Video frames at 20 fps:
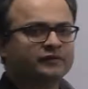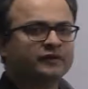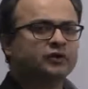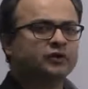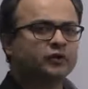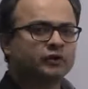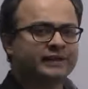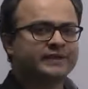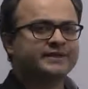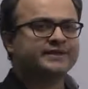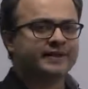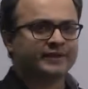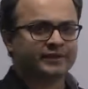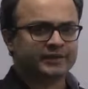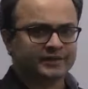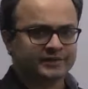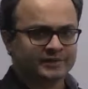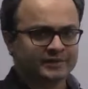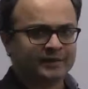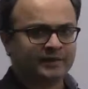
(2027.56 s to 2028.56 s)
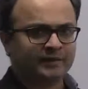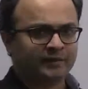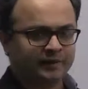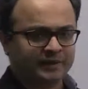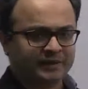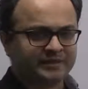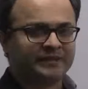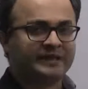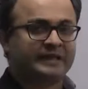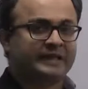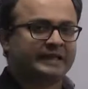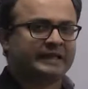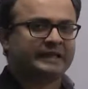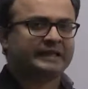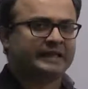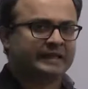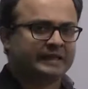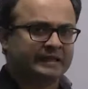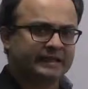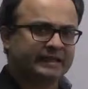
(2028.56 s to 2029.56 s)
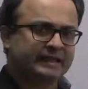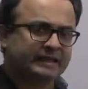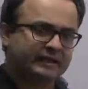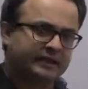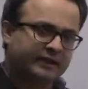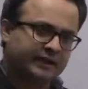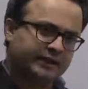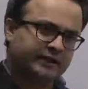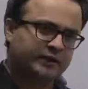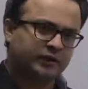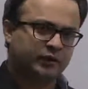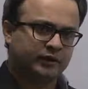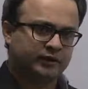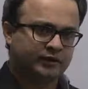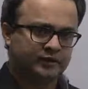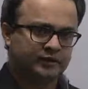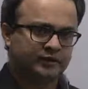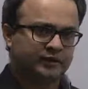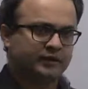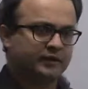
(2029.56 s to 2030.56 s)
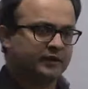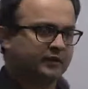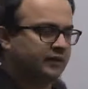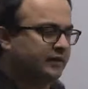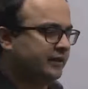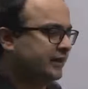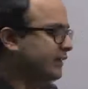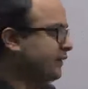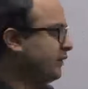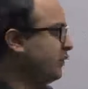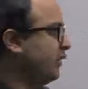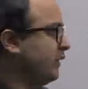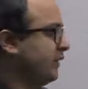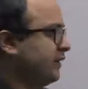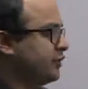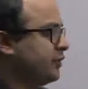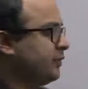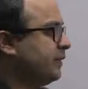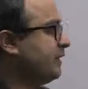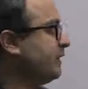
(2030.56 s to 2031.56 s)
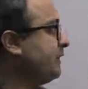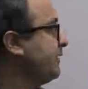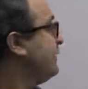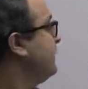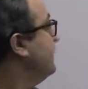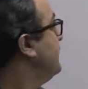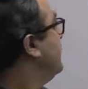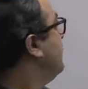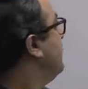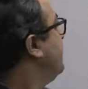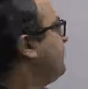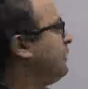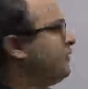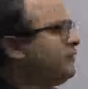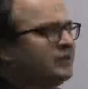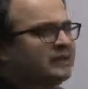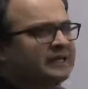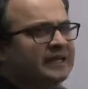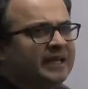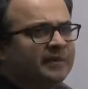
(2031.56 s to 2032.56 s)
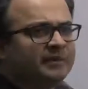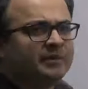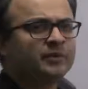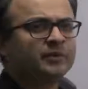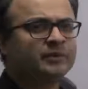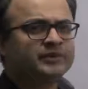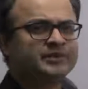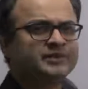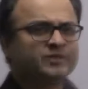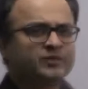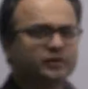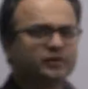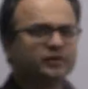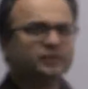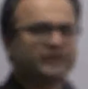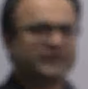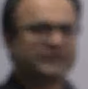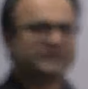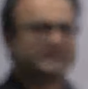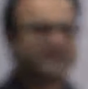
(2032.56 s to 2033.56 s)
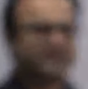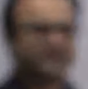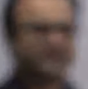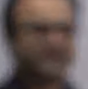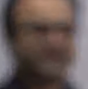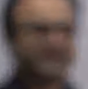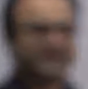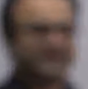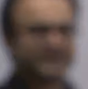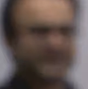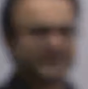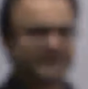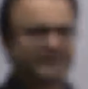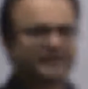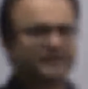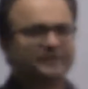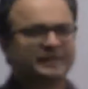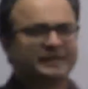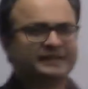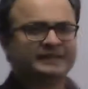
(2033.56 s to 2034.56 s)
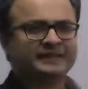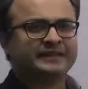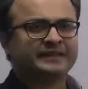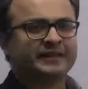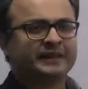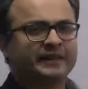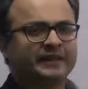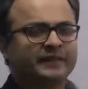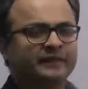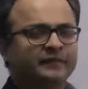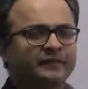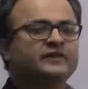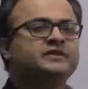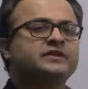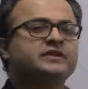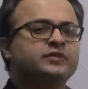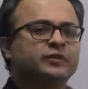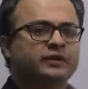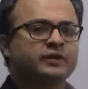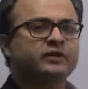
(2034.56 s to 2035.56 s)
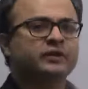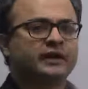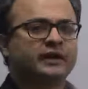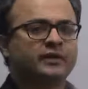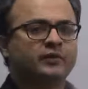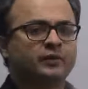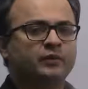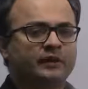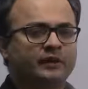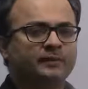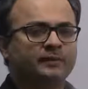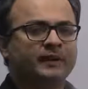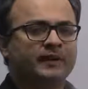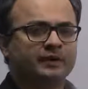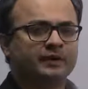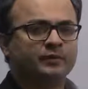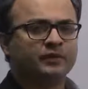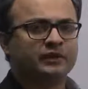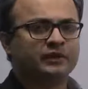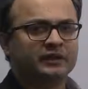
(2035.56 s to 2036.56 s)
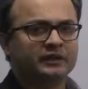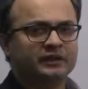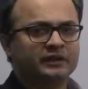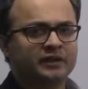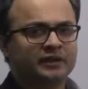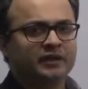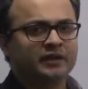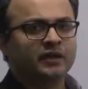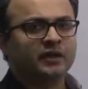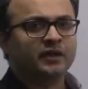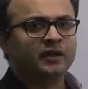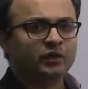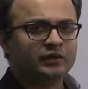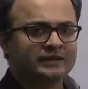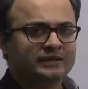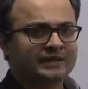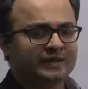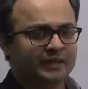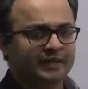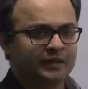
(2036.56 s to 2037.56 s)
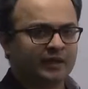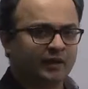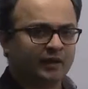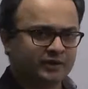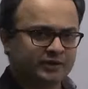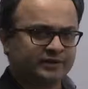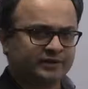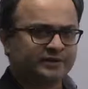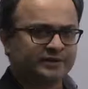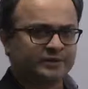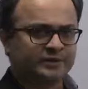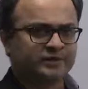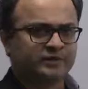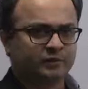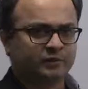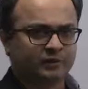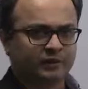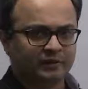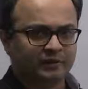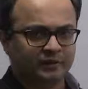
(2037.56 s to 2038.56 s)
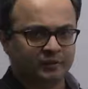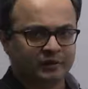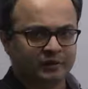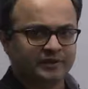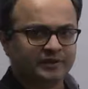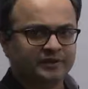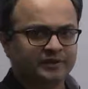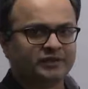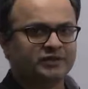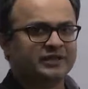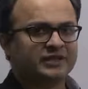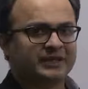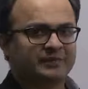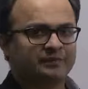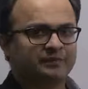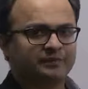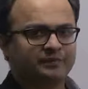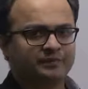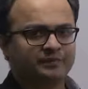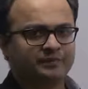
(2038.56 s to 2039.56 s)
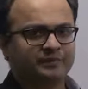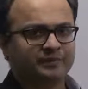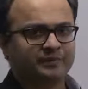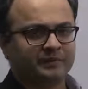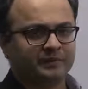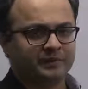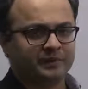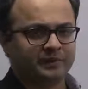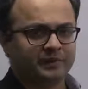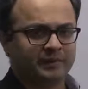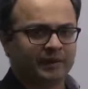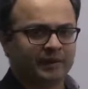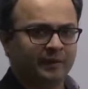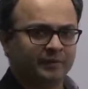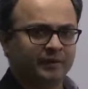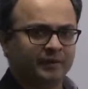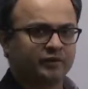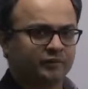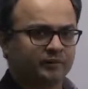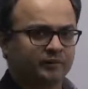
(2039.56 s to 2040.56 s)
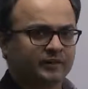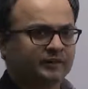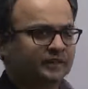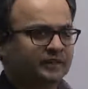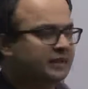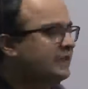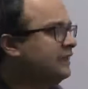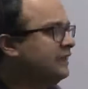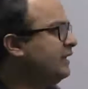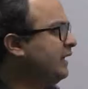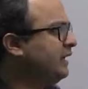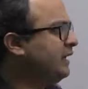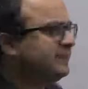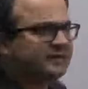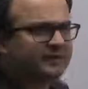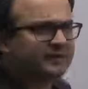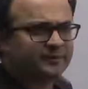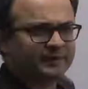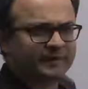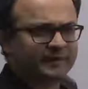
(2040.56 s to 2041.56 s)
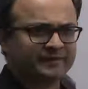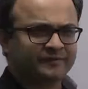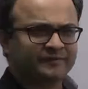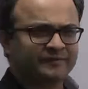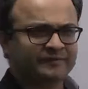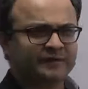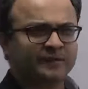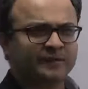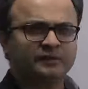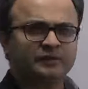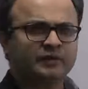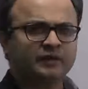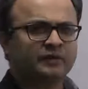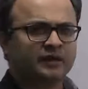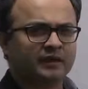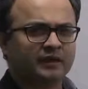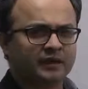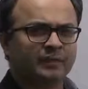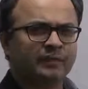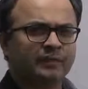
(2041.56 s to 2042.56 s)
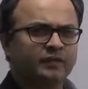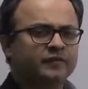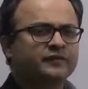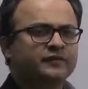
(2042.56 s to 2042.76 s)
conic sections that we study in detail later on in coordinate geometry. But for the time being, we just want to look at something basic idea. We just want to look at what a parabola looks like. How is it? What does its shape happen to be? And a couple of